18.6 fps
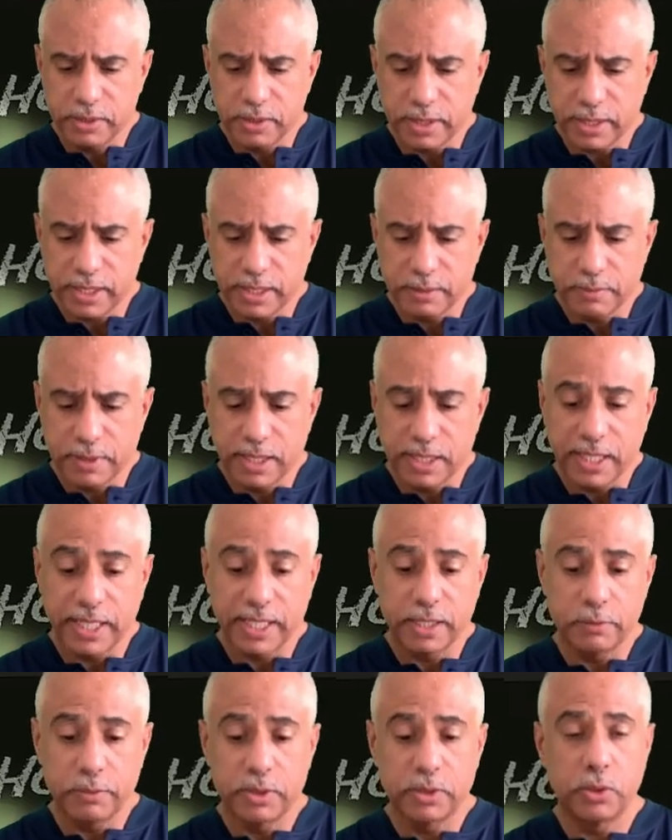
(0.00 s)
So I guess my
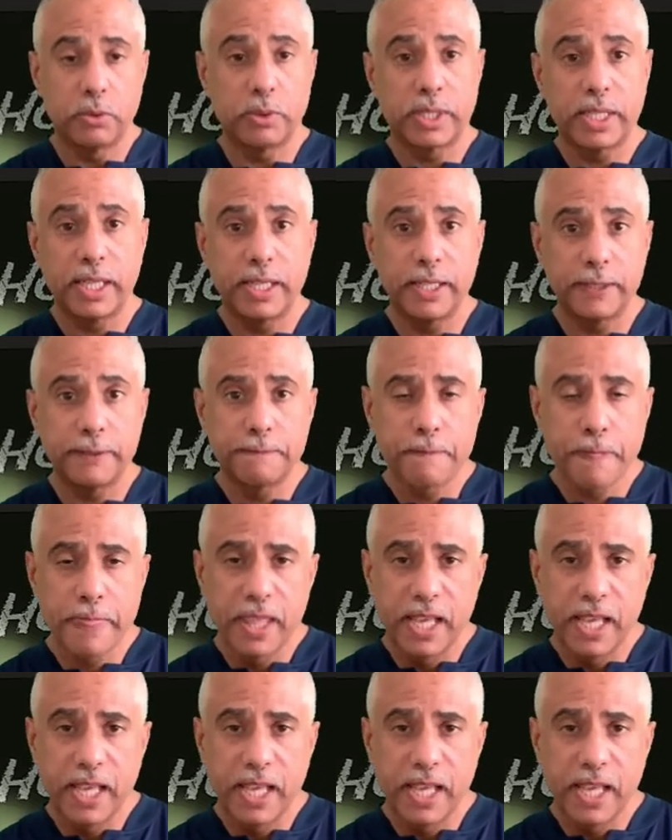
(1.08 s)
lighting was okay.